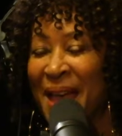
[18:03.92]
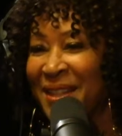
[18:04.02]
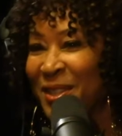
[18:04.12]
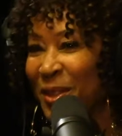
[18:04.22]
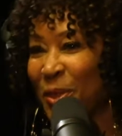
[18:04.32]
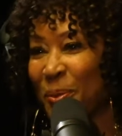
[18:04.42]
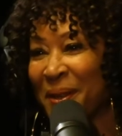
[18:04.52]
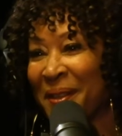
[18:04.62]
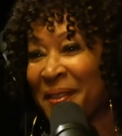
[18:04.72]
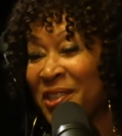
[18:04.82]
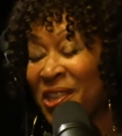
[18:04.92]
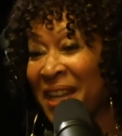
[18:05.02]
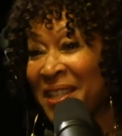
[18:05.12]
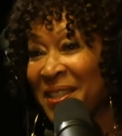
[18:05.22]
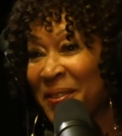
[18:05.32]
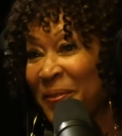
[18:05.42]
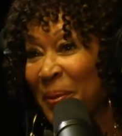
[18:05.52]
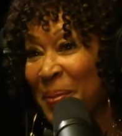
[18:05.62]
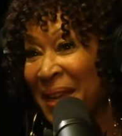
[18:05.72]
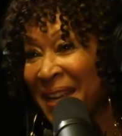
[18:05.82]
That's the thrill of the chase
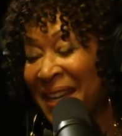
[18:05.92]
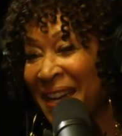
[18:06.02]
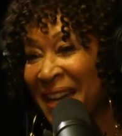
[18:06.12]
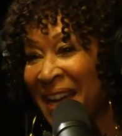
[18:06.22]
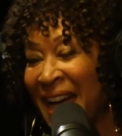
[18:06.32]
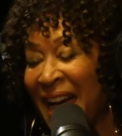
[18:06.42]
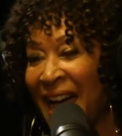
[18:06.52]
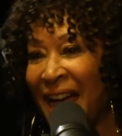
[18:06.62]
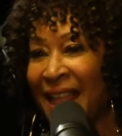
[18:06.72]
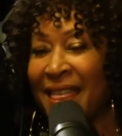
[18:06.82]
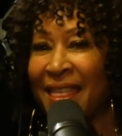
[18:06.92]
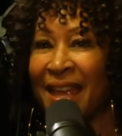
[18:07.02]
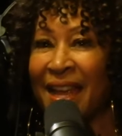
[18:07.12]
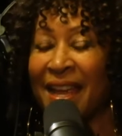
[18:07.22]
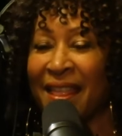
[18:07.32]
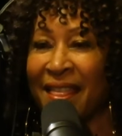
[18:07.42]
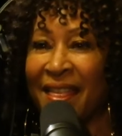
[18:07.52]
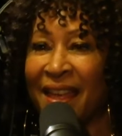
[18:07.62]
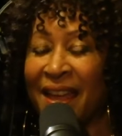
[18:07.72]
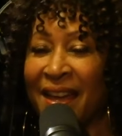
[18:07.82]
for me. I think
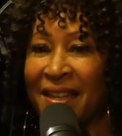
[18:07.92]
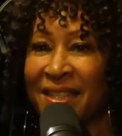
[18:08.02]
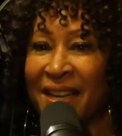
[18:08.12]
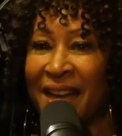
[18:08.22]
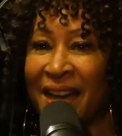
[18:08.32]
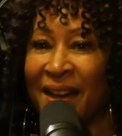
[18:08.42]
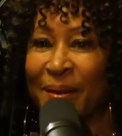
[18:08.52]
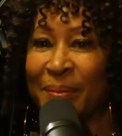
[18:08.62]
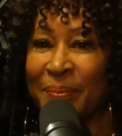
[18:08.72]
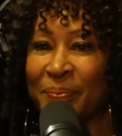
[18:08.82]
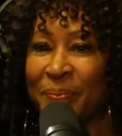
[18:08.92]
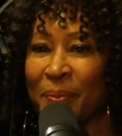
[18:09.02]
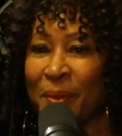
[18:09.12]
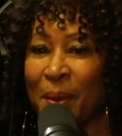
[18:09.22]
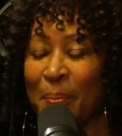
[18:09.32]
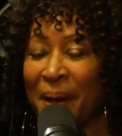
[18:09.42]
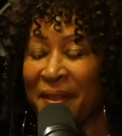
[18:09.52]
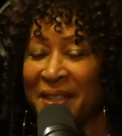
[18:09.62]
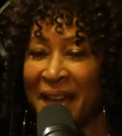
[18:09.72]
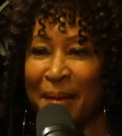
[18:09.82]
that
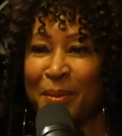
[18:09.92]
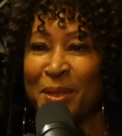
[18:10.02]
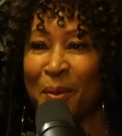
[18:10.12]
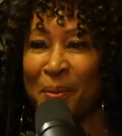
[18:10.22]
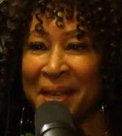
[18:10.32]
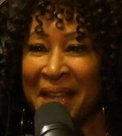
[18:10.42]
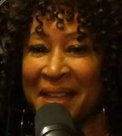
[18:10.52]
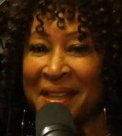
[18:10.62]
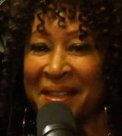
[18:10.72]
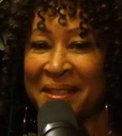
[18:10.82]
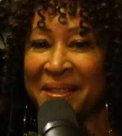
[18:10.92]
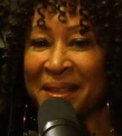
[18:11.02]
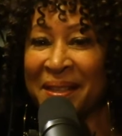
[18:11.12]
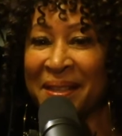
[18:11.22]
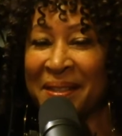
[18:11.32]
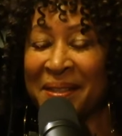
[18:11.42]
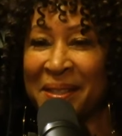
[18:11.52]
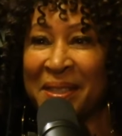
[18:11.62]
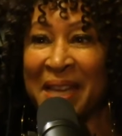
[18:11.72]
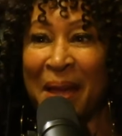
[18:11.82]
by the time someone is
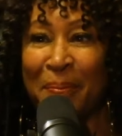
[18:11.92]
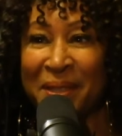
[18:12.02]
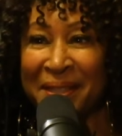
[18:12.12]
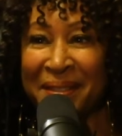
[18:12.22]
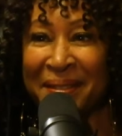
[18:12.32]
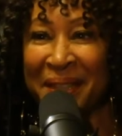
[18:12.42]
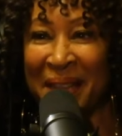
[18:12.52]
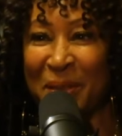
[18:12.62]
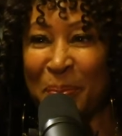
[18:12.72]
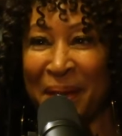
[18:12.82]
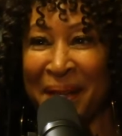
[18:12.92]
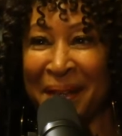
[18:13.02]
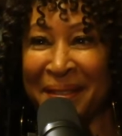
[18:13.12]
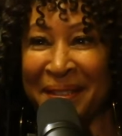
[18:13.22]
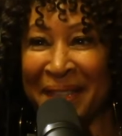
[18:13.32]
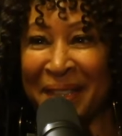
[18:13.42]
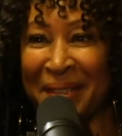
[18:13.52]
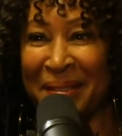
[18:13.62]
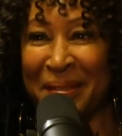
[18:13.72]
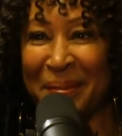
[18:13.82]
stamped as being
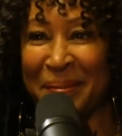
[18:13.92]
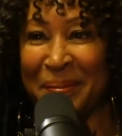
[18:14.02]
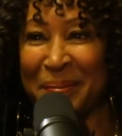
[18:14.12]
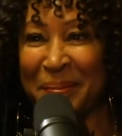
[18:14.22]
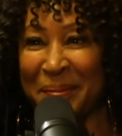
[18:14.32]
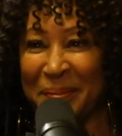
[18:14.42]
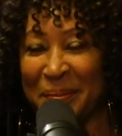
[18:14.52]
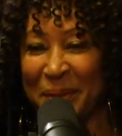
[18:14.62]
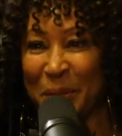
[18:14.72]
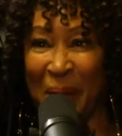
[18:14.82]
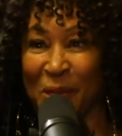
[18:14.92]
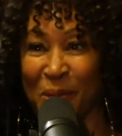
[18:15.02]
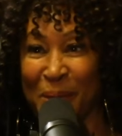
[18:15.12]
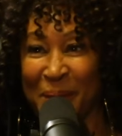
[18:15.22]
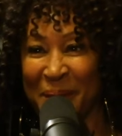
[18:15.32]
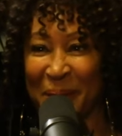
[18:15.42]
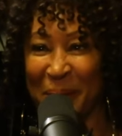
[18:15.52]
like special